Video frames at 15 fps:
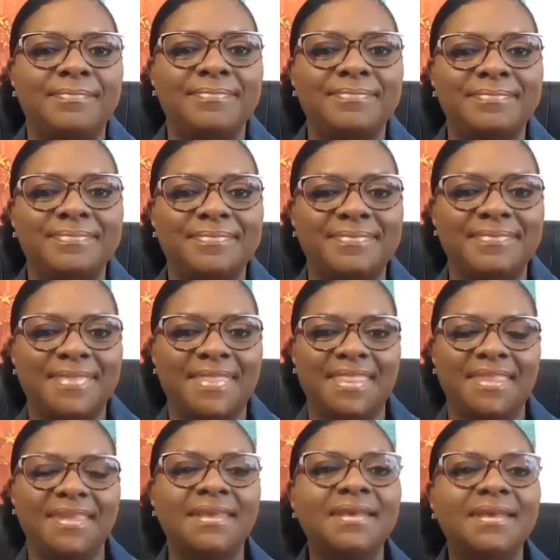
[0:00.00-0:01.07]

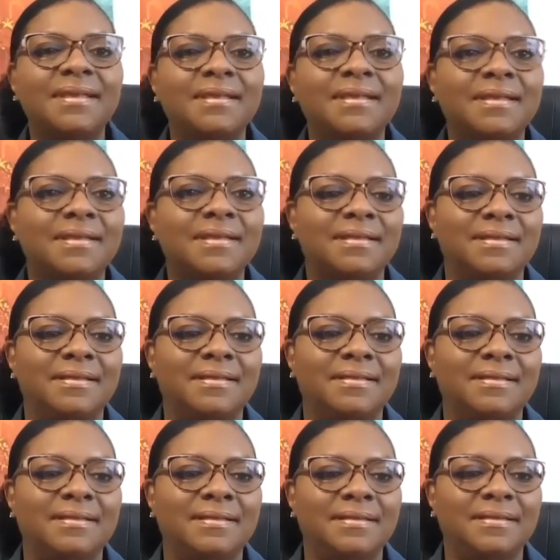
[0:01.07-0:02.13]

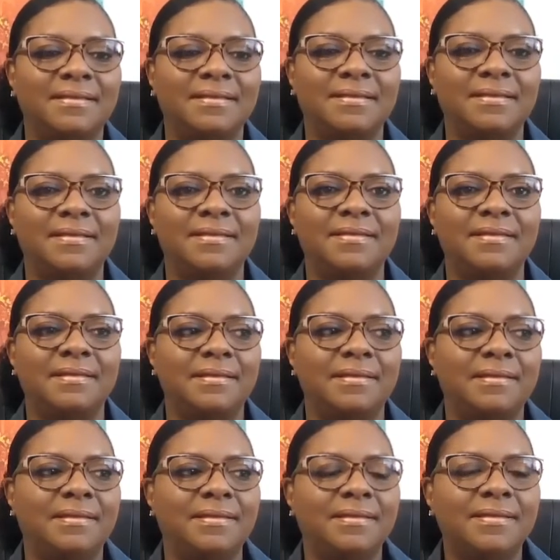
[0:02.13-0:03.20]

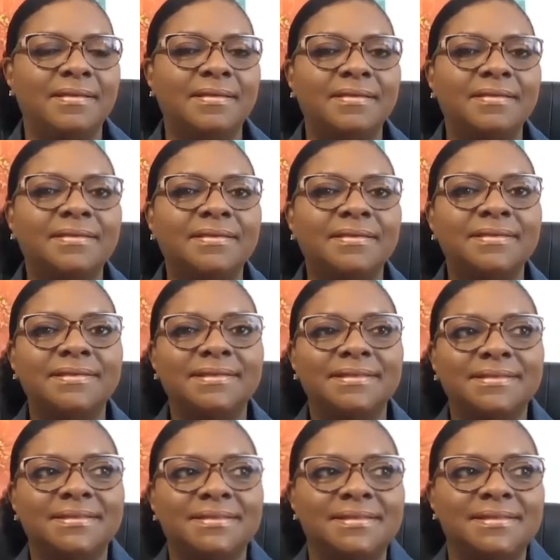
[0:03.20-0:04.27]

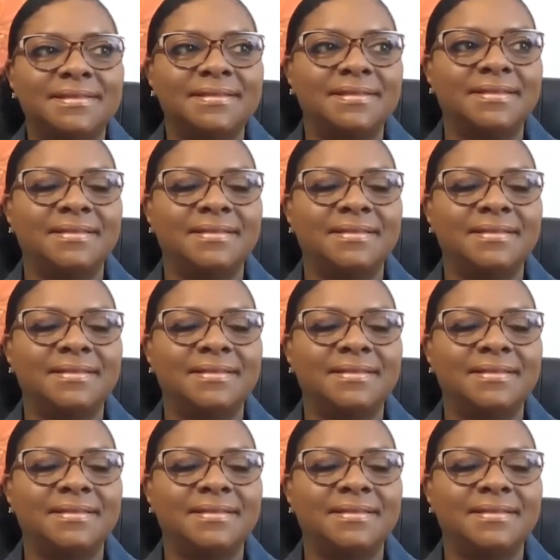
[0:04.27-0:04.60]
(silent)